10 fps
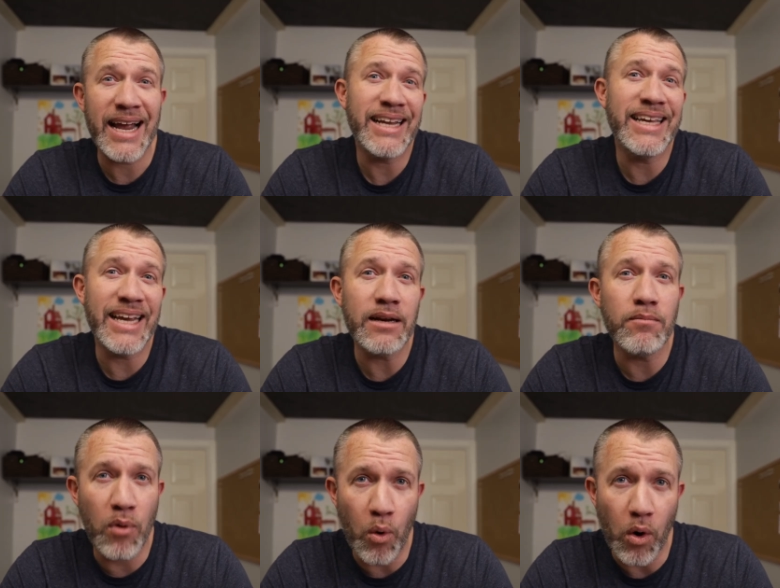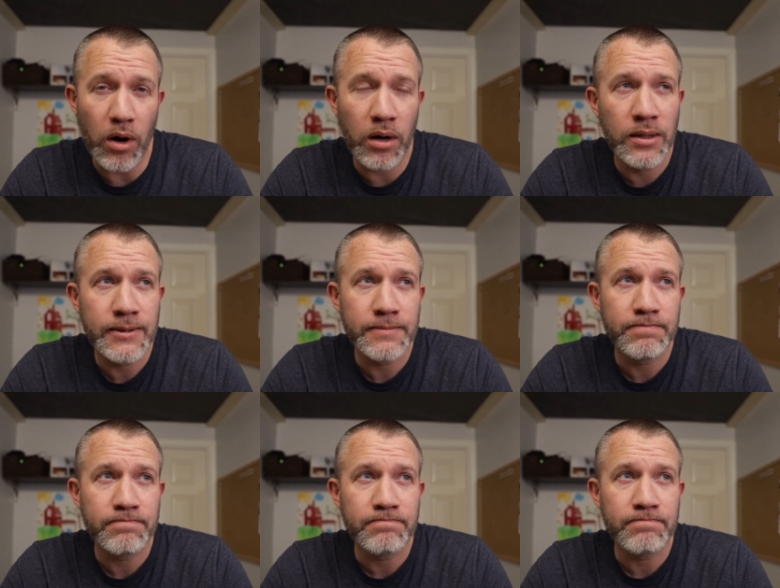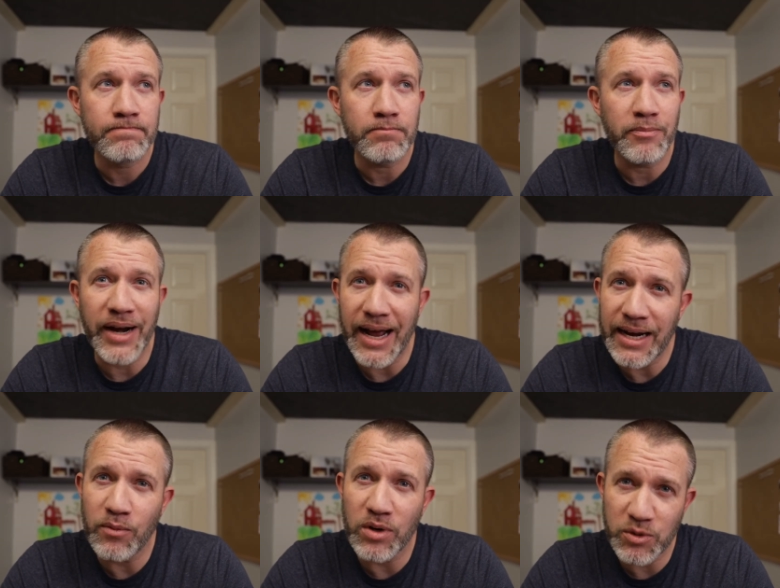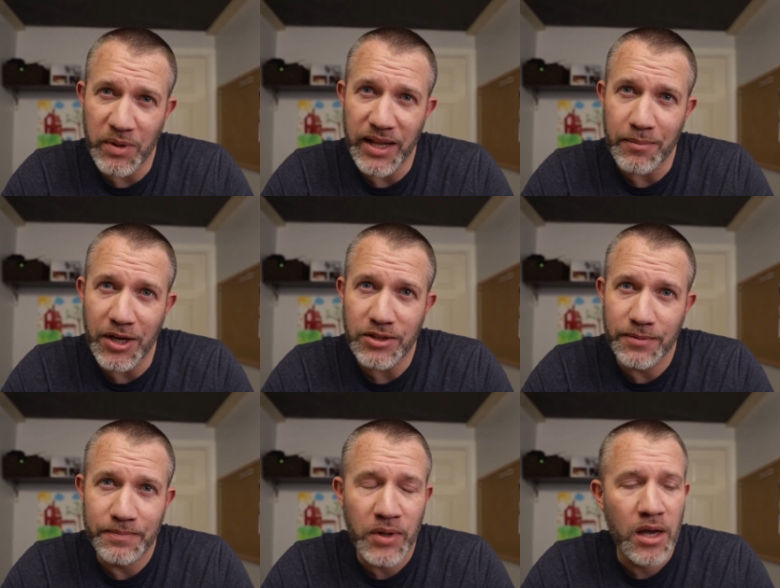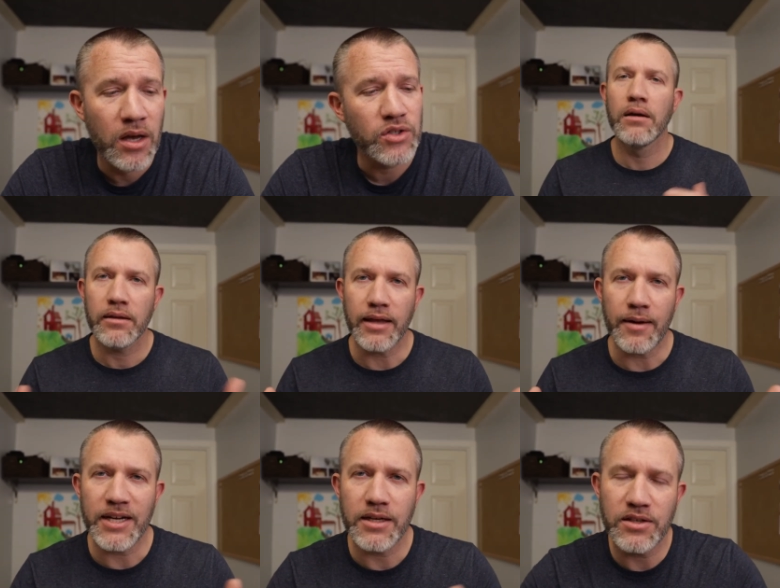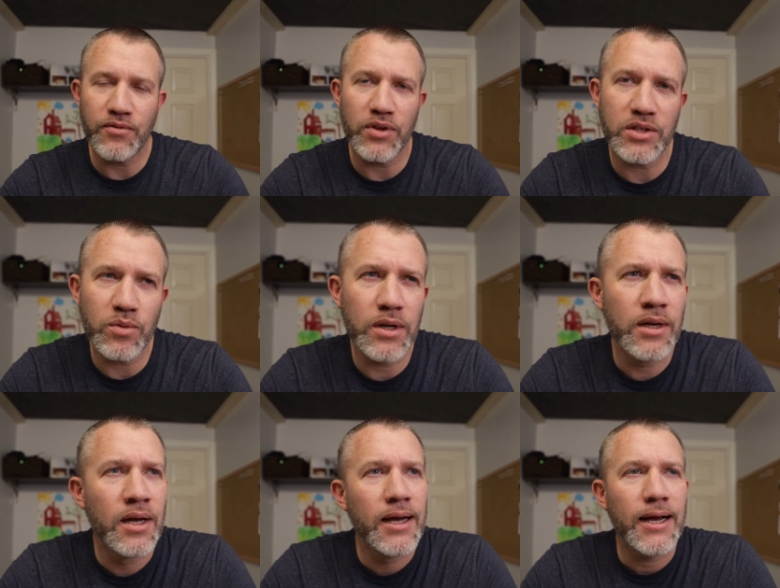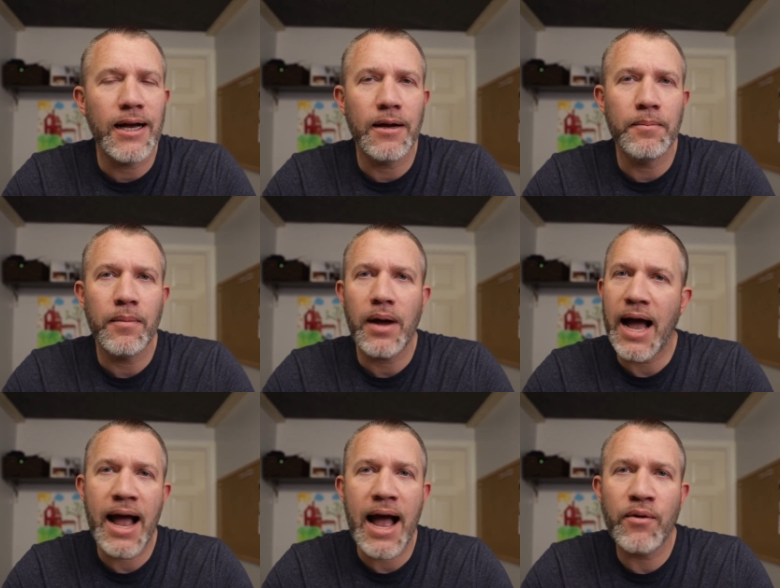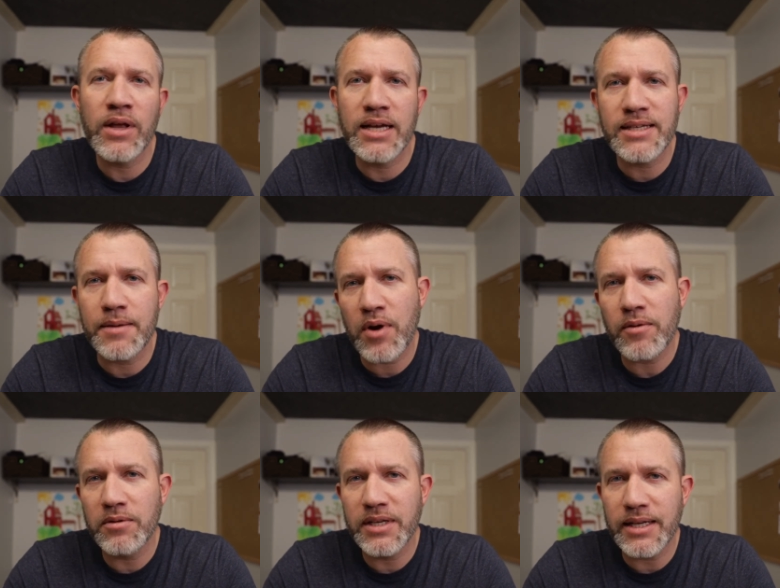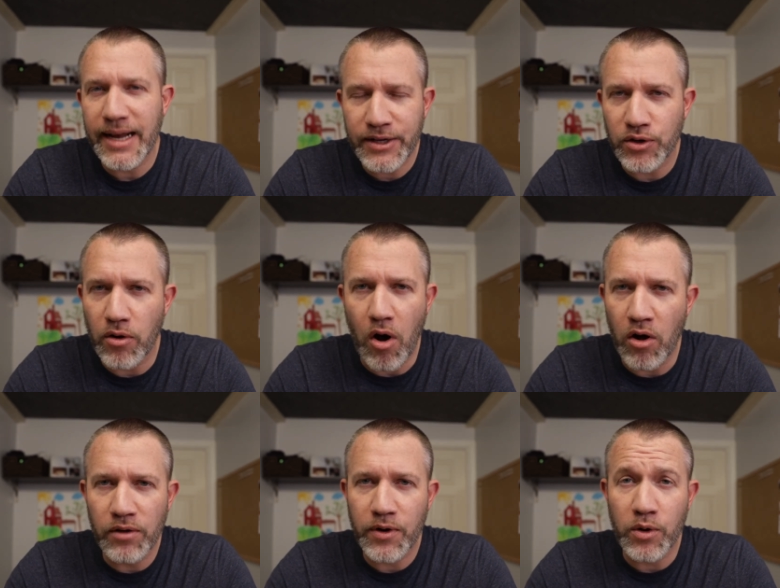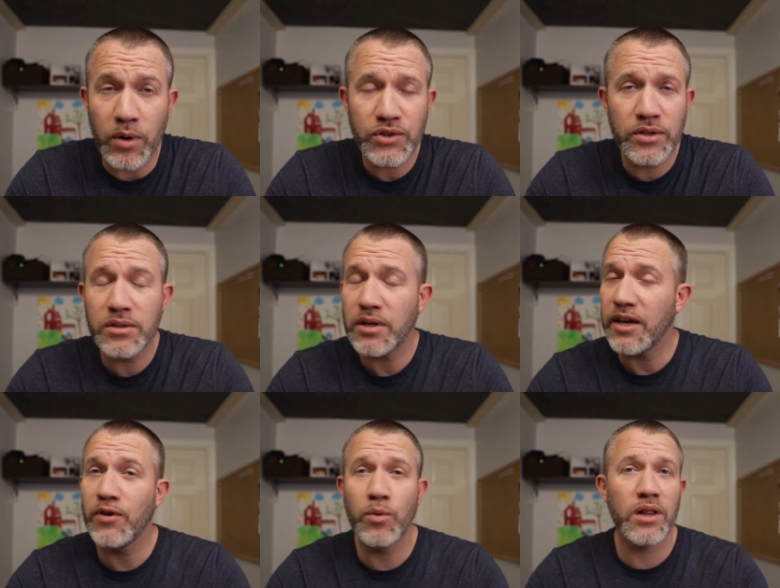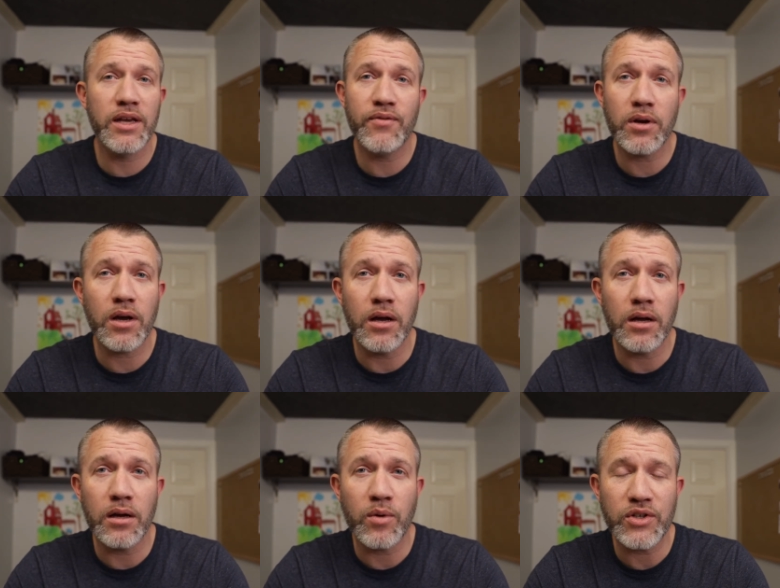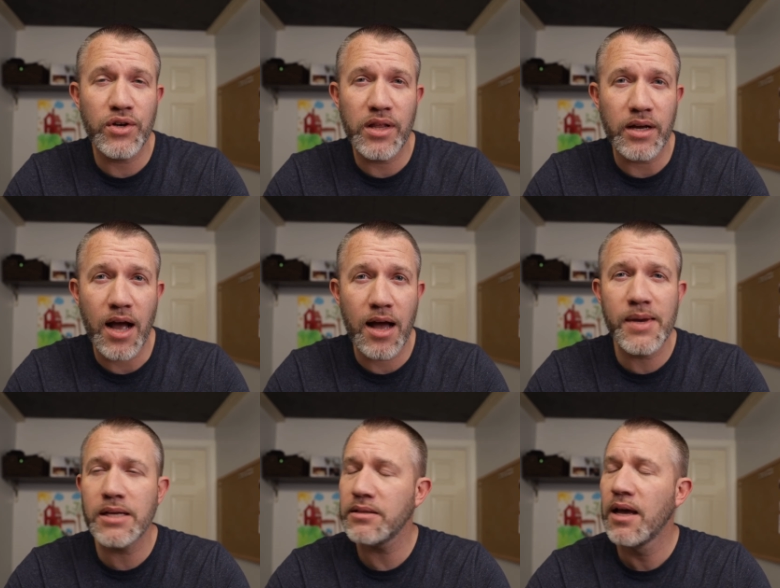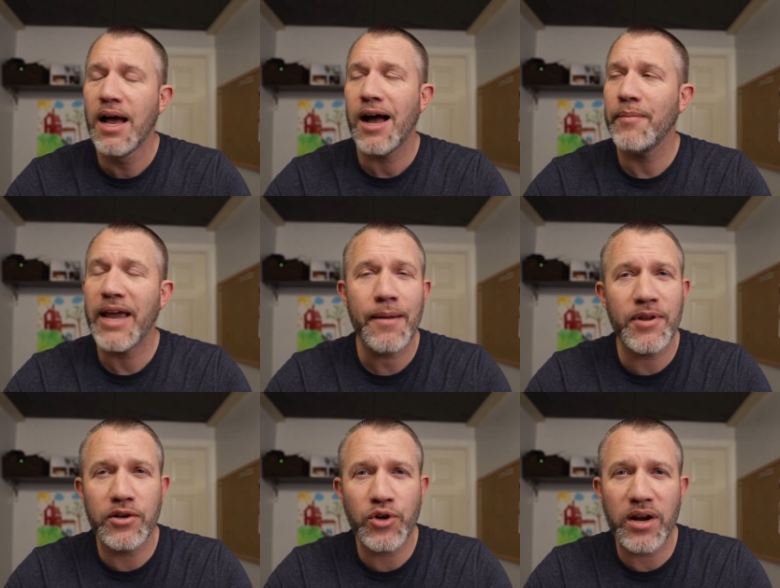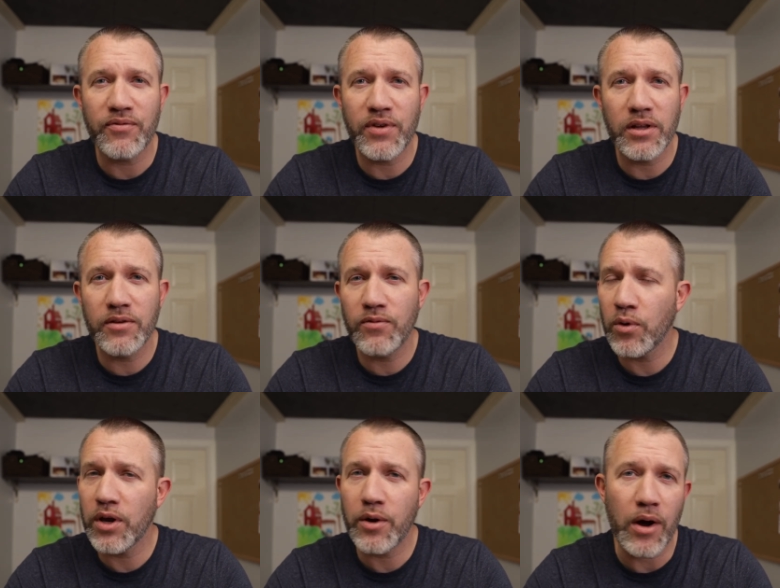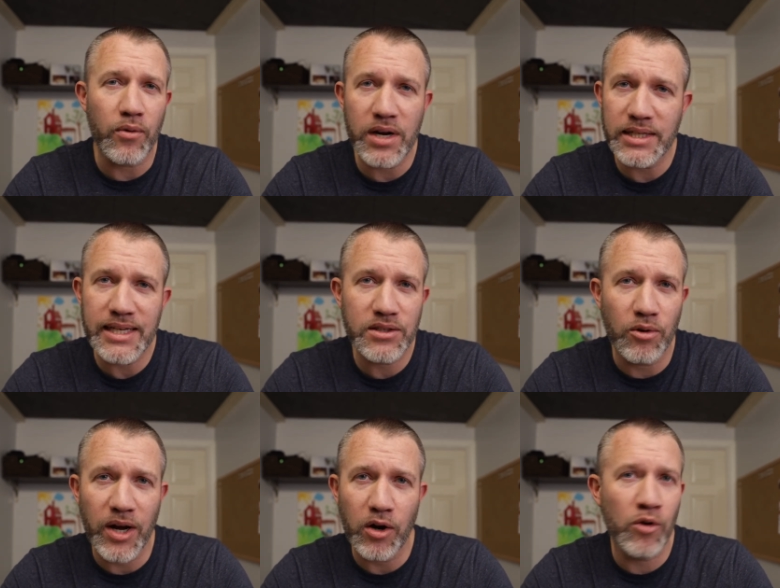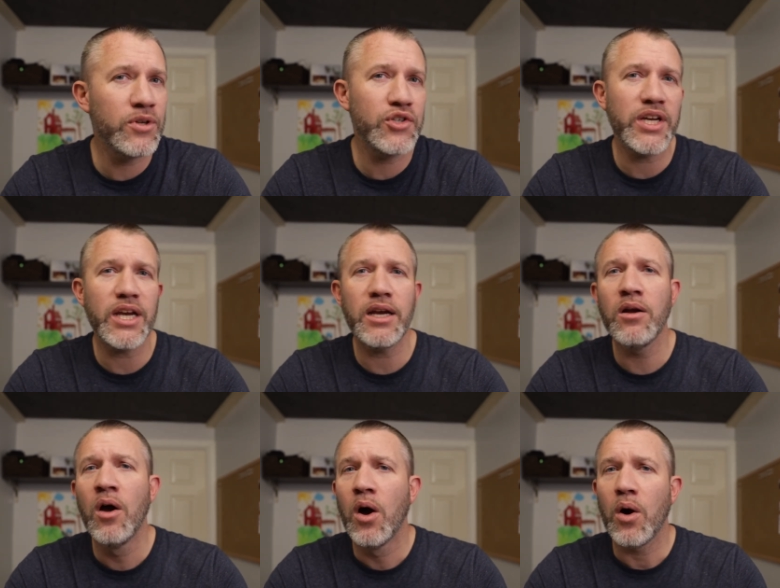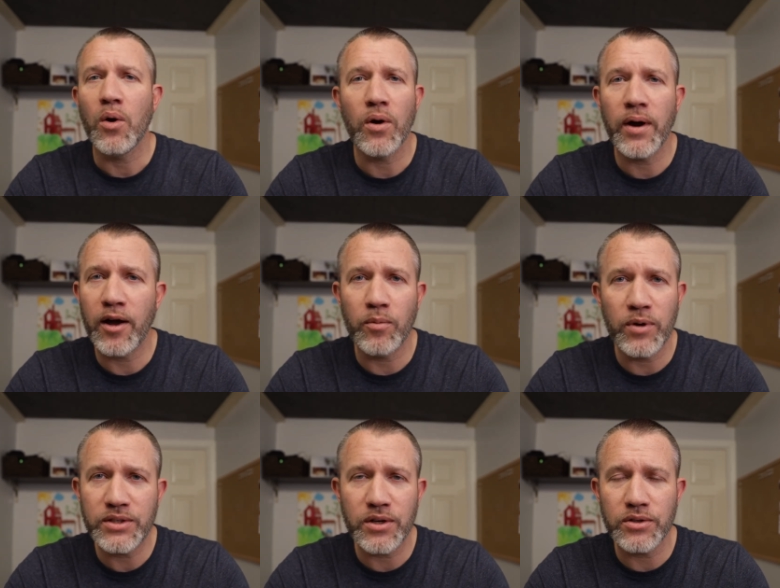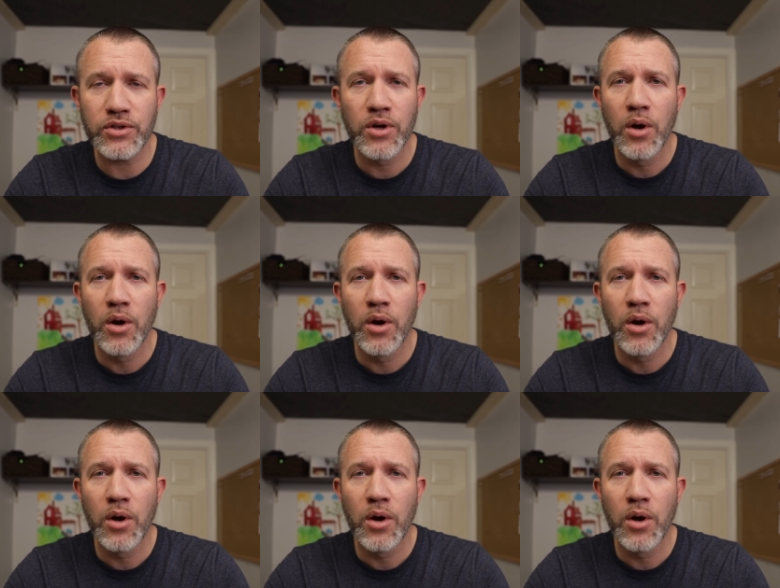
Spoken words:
and get more. But I didn't want to spend that much. That about does it for this one. I realize I probably didn't answer all of your questions. If you want to leave a question in the comments, I'll be happy to try to fill in for you. I'll run a test on my own machine or help research